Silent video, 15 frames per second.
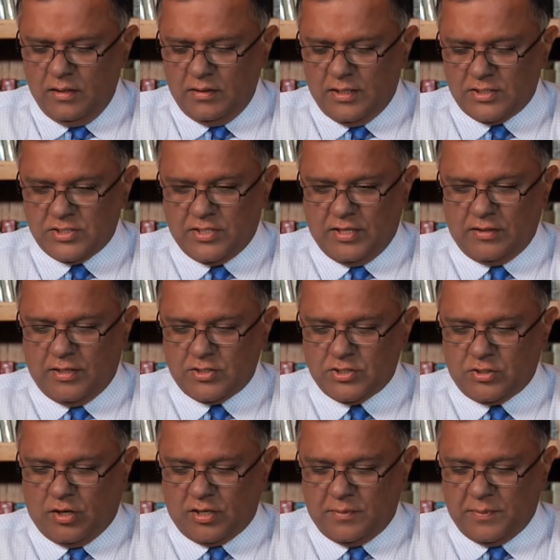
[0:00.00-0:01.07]
Let's, think, let's
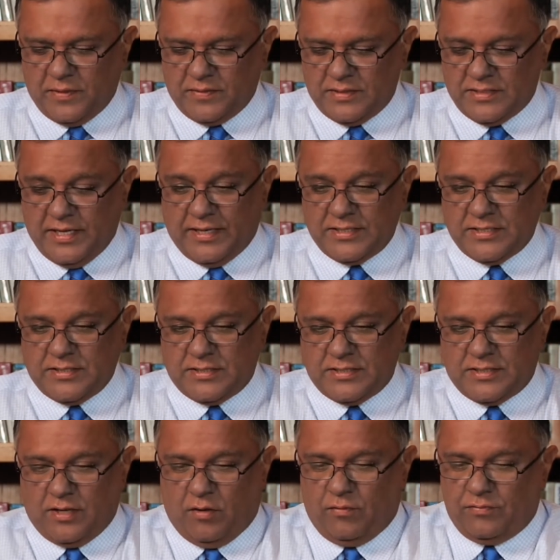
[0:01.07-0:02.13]
talk about the test
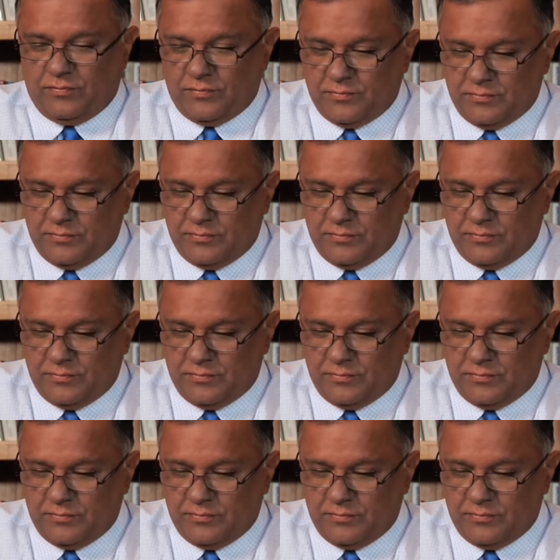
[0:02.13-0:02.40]
itself.